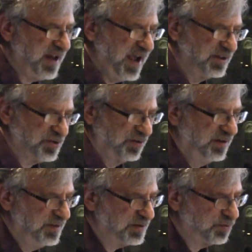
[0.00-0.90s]
to answer
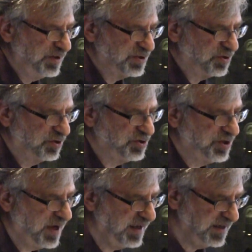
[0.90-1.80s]
in this research
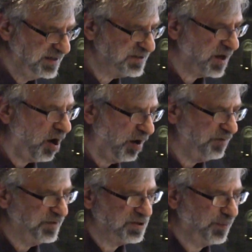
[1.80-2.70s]
is, are
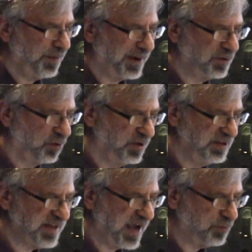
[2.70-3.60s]
visible
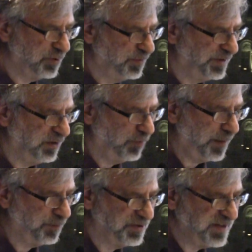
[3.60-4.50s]
minorities equitably
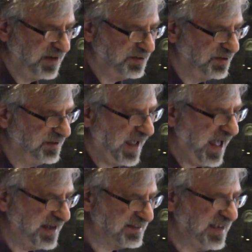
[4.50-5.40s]
represented
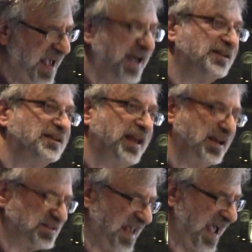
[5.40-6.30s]
as
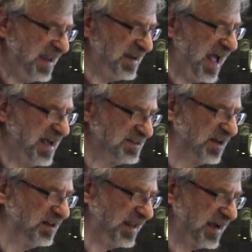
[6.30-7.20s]
candidates and
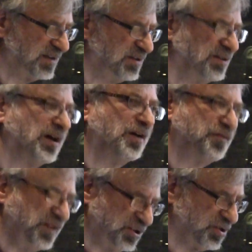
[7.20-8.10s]
as elected
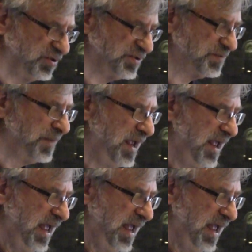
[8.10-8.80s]
officials,